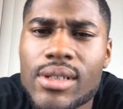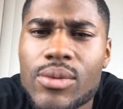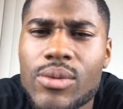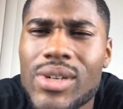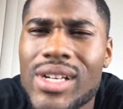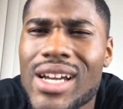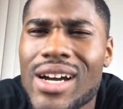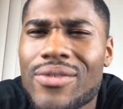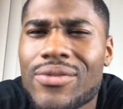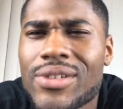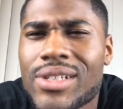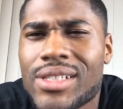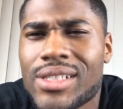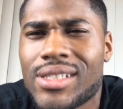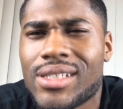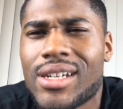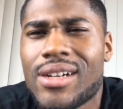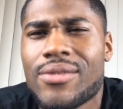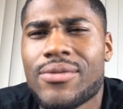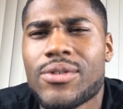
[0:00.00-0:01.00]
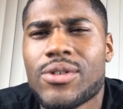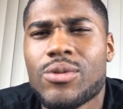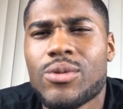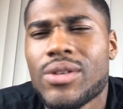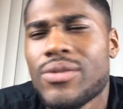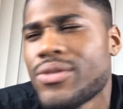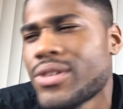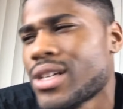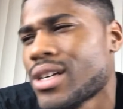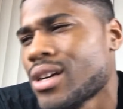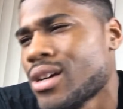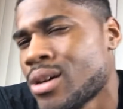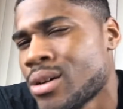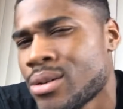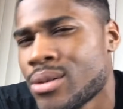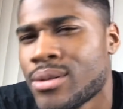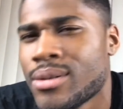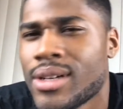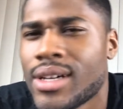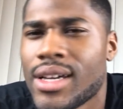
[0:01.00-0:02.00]
We not finna suffer. We finna
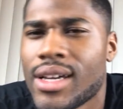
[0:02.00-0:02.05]
go